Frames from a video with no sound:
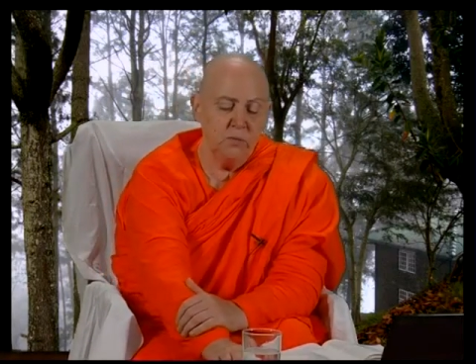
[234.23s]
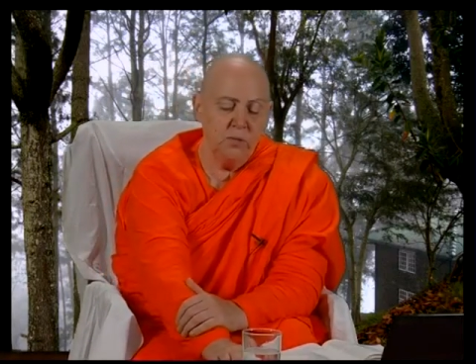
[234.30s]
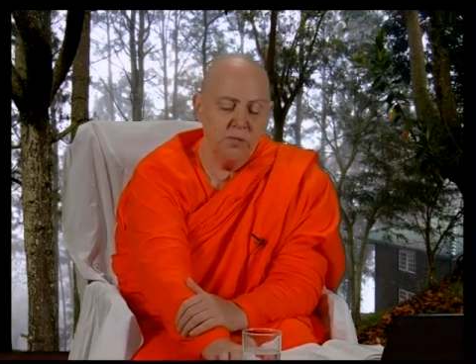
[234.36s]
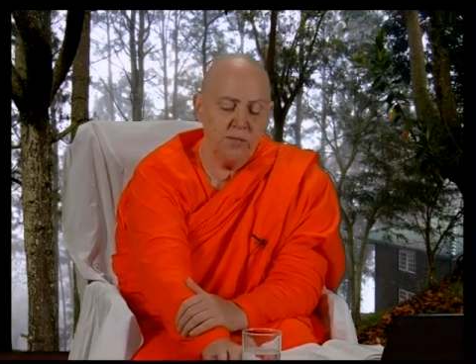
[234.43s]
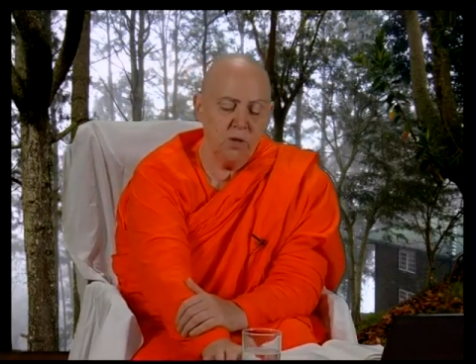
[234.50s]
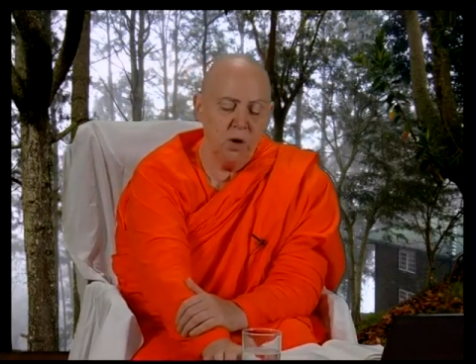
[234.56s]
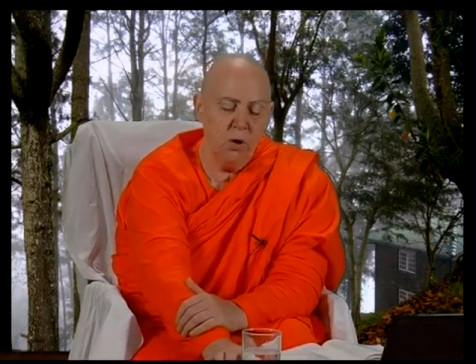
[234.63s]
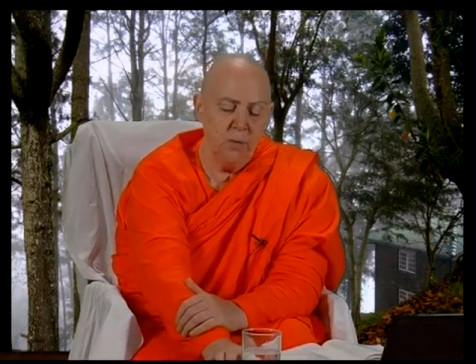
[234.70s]

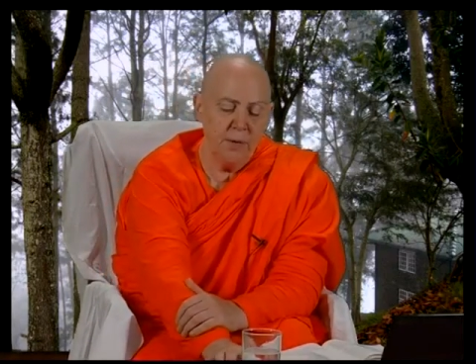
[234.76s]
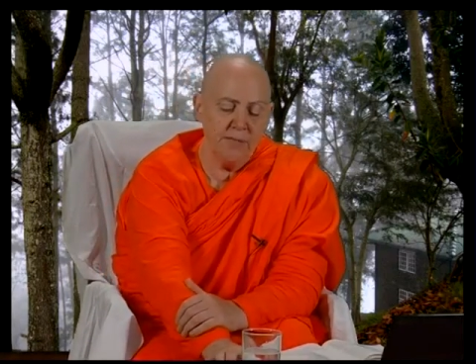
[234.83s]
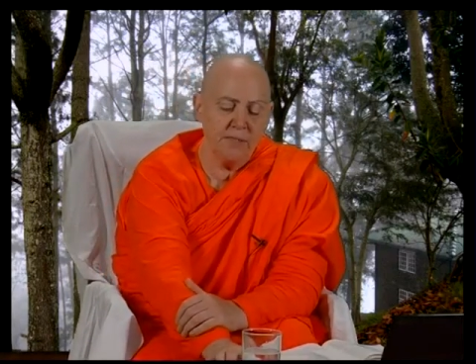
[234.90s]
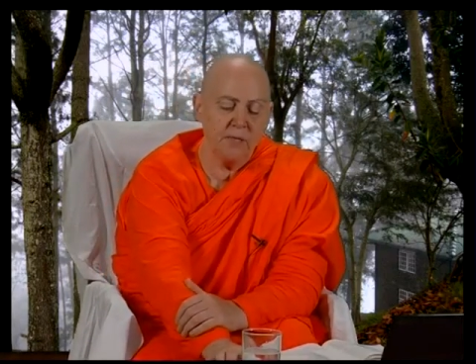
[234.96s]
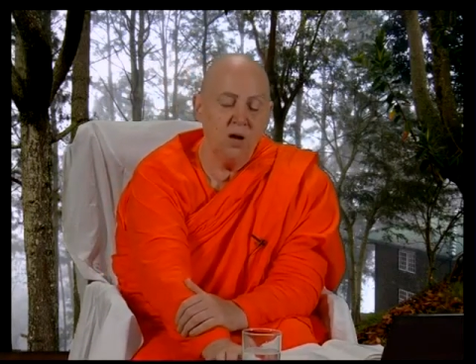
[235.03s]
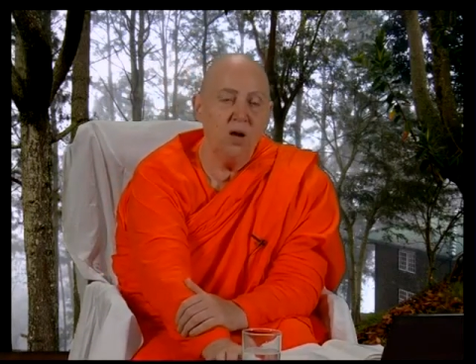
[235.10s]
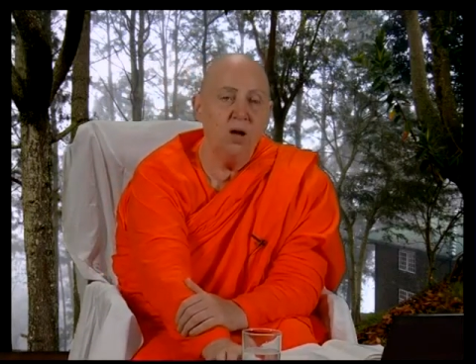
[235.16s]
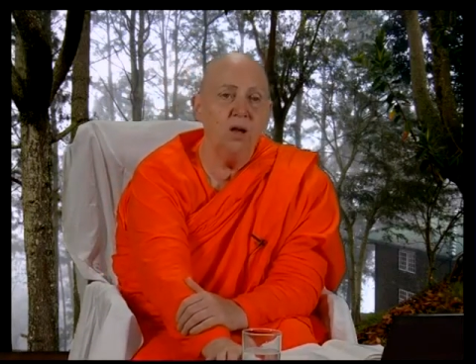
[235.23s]
was
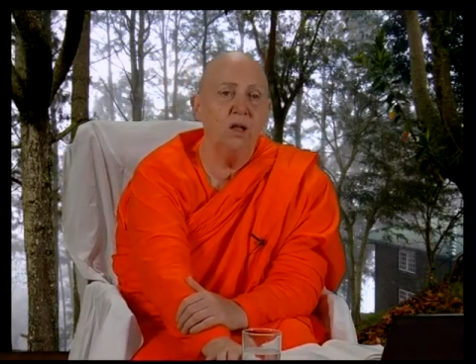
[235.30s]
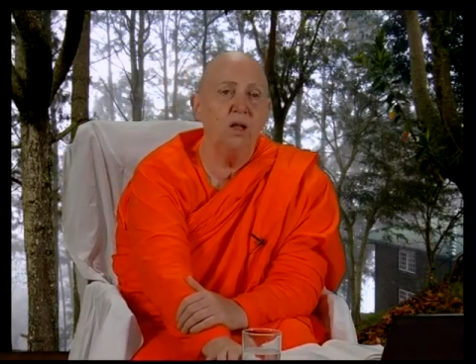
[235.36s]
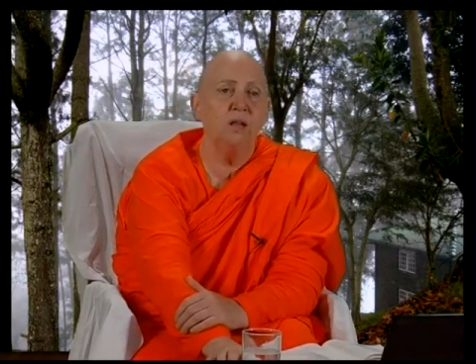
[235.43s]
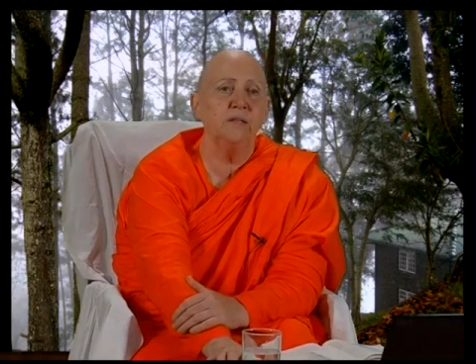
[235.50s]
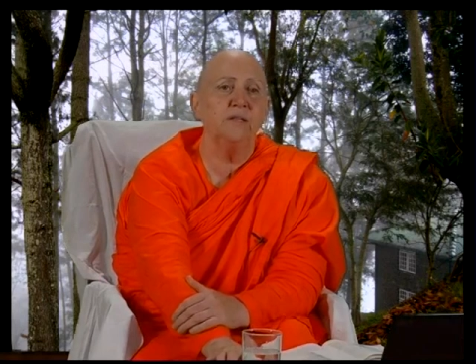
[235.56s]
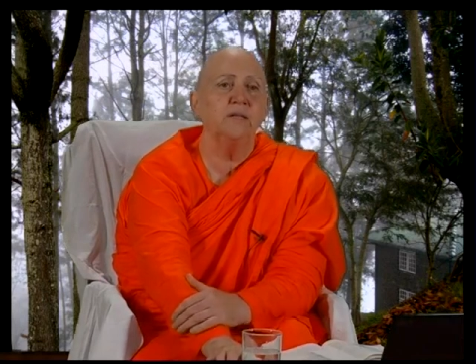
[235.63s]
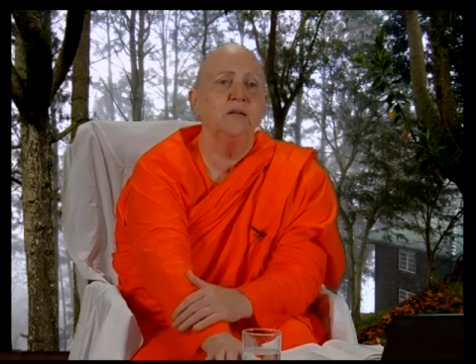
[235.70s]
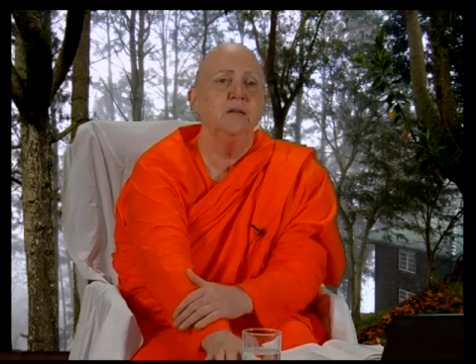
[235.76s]
always
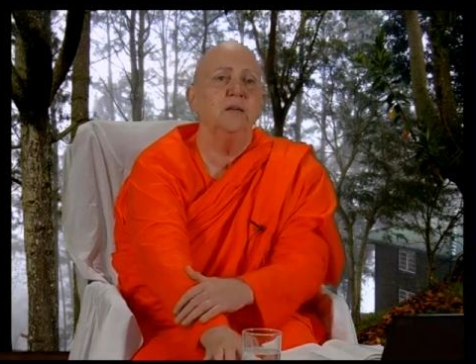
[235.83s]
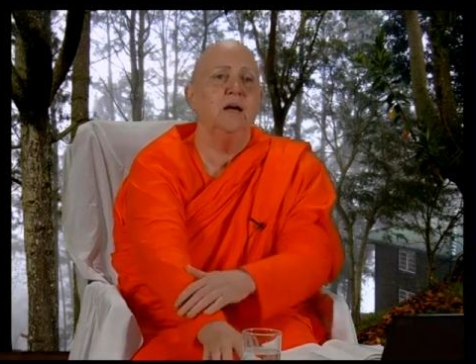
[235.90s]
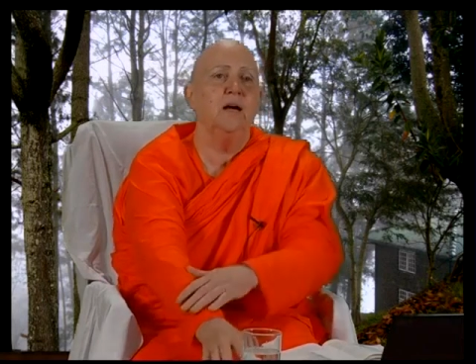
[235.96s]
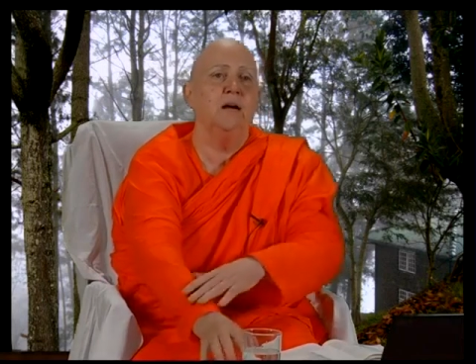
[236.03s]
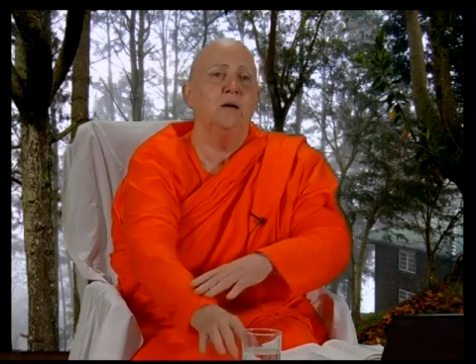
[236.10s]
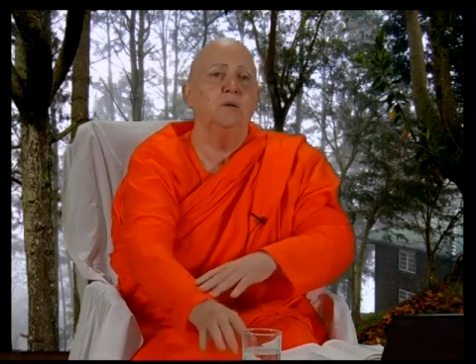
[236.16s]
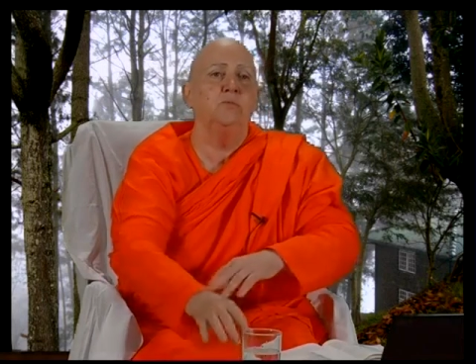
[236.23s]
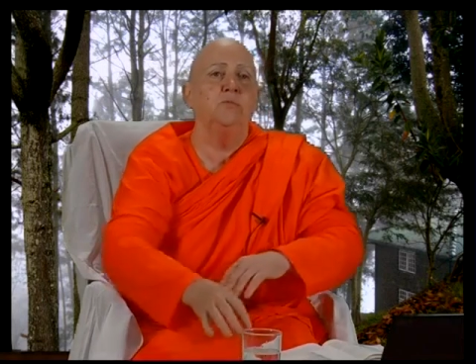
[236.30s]
called
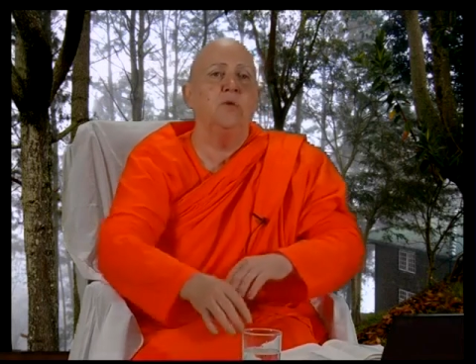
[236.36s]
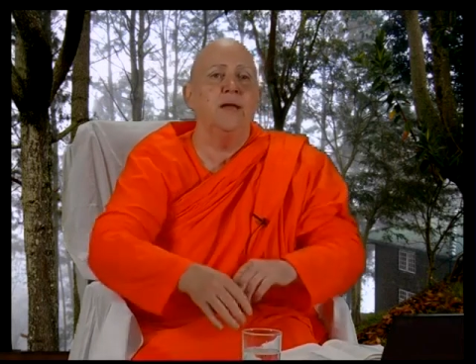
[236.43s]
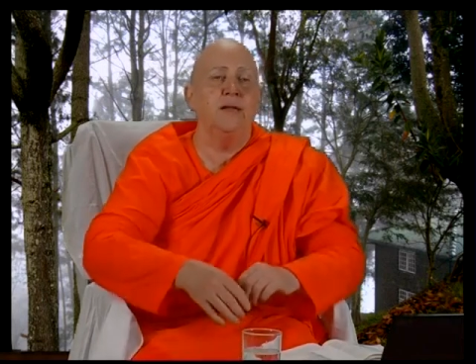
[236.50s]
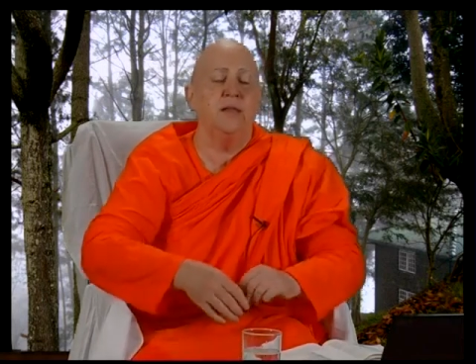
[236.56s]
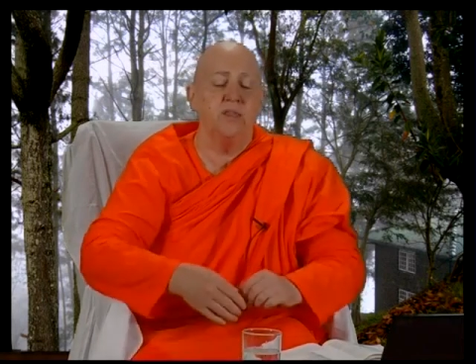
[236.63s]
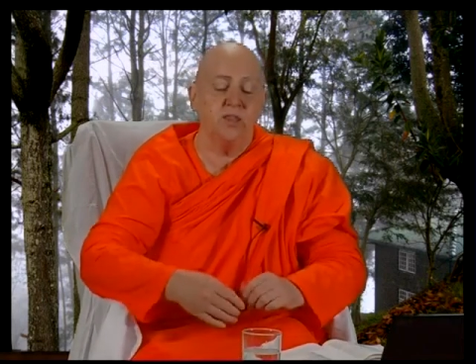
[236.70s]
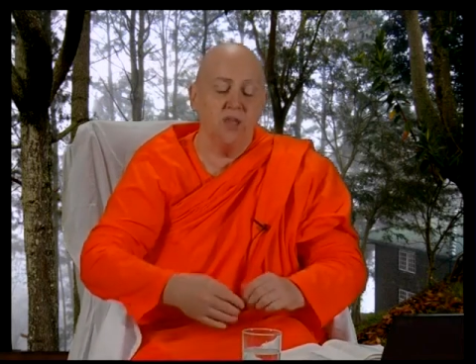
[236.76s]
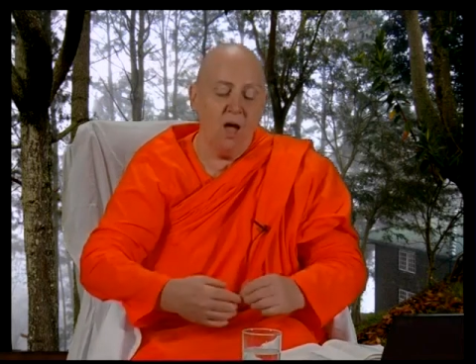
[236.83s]
uh,
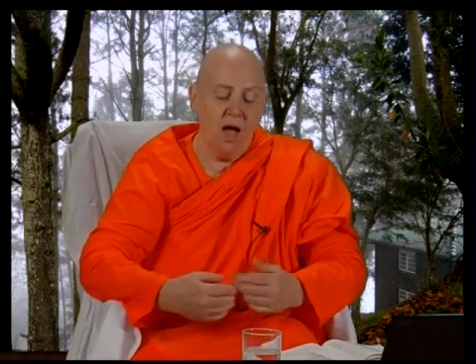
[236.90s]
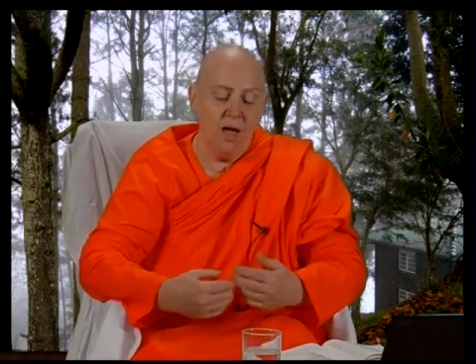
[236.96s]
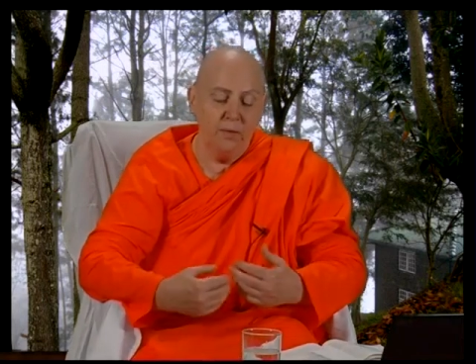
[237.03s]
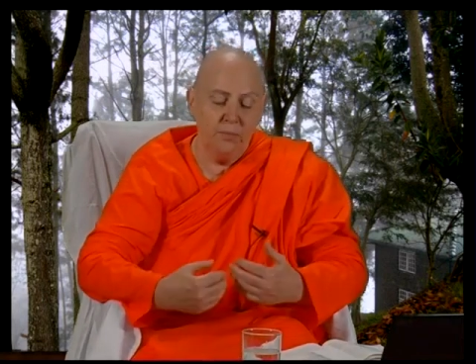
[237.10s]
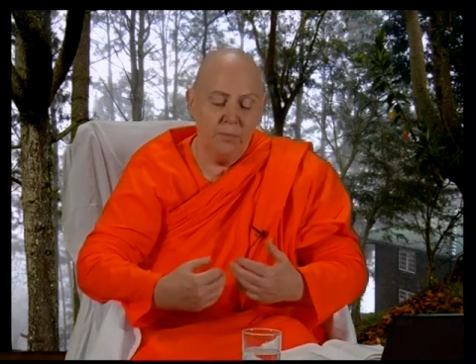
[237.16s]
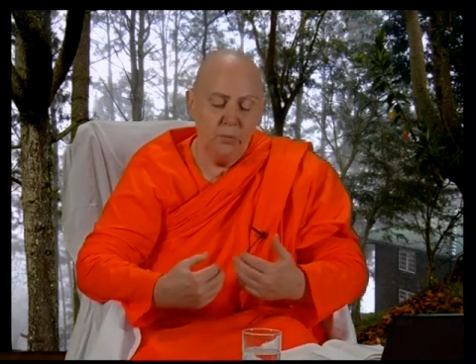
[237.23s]
right thought,